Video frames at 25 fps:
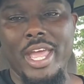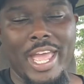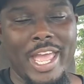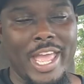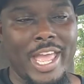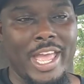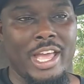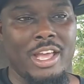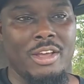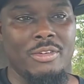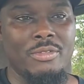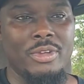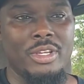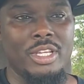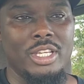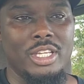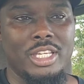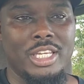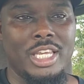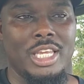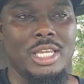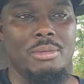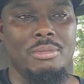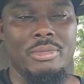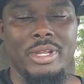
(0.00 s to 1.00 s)
have
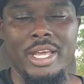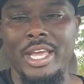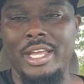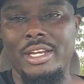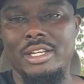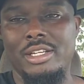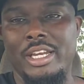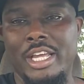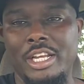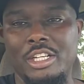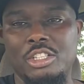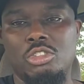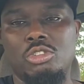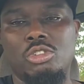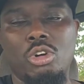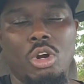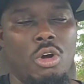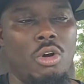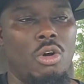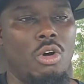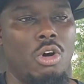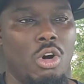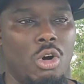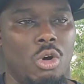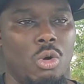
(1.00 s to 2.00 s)
and keep that that
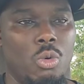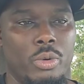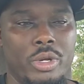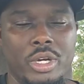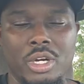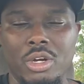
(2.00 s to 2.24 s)
stronghold.